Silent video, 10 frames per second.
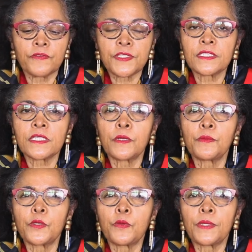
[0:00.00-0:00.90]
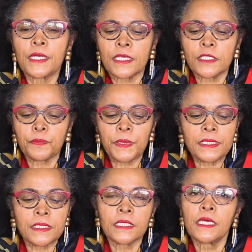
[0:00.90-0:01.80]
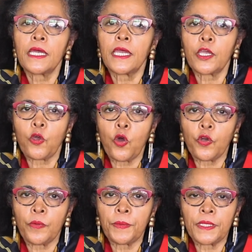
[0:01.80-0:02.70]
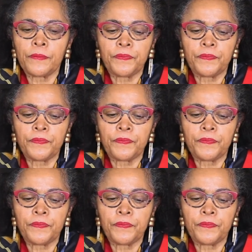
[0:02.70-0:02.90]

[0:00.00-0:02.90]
of sustainable human rights-based economy.